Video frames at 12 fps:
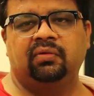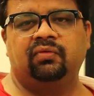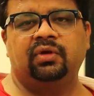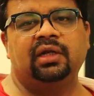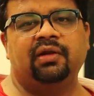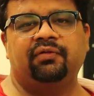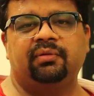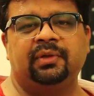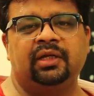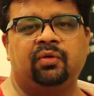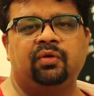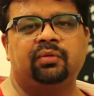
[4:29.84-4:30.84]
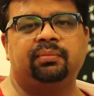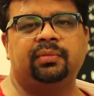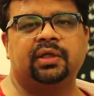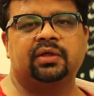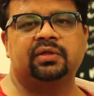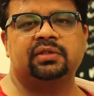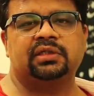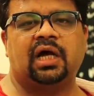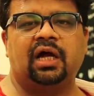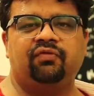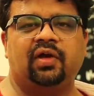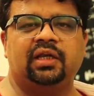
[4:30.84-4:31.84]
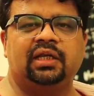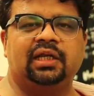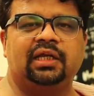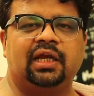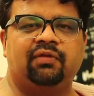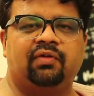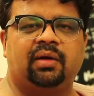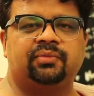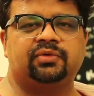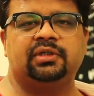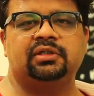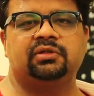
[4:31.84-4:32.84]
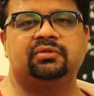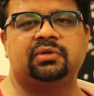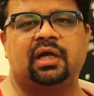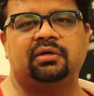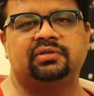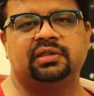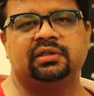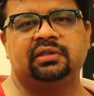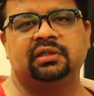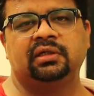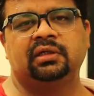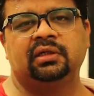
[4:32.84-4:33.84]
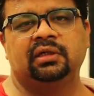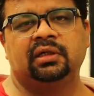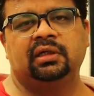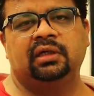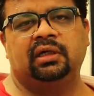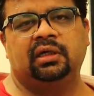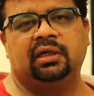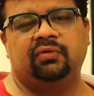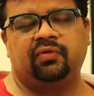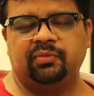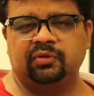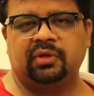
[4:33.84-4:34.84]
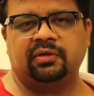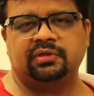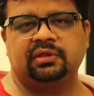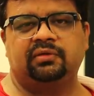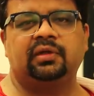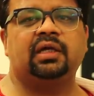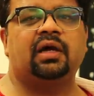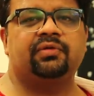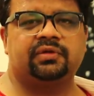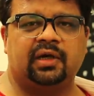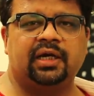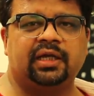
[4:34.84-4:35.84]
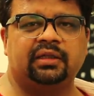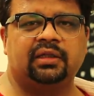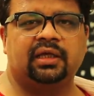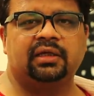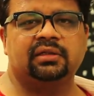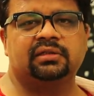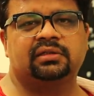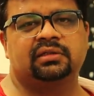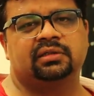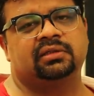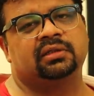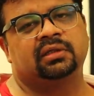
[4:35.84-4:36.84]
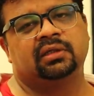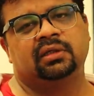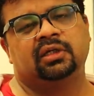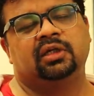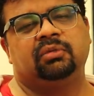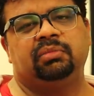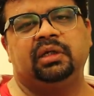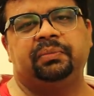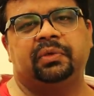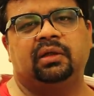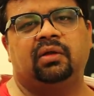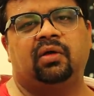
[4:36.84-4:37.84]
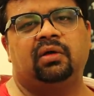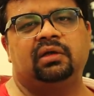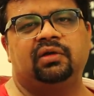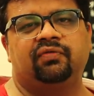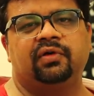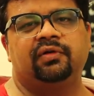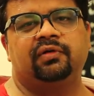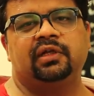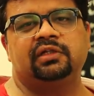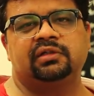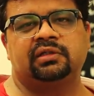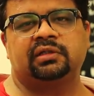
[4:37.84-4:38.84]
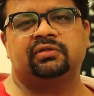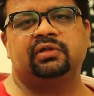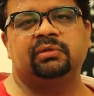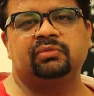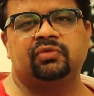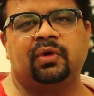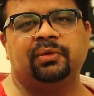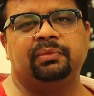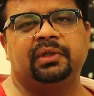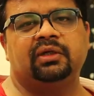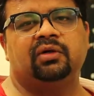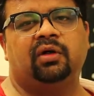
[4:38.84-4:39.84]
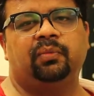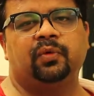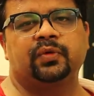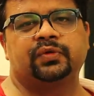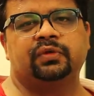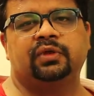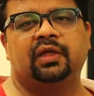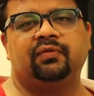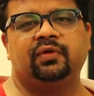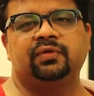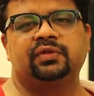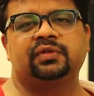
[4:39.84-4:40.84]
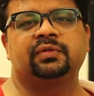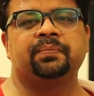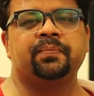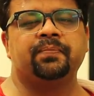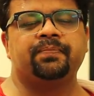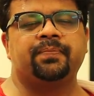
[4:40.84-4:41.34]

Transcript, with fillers: would never be known because I finally gave up. So in 2003 I was writing things, people on different religious extremes found me opposed to their views,